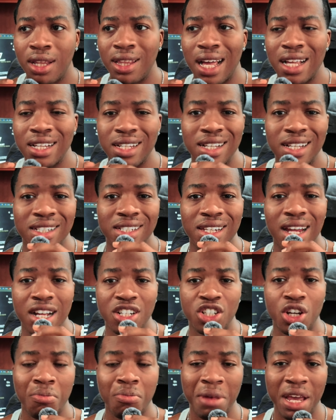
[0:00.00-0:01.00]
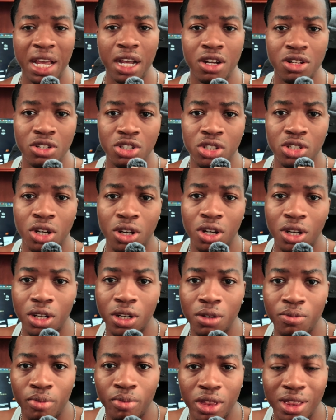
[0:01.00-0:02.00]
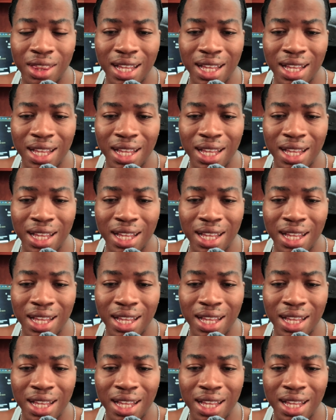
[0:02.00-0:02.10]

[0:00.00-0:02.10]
that is not your main concern.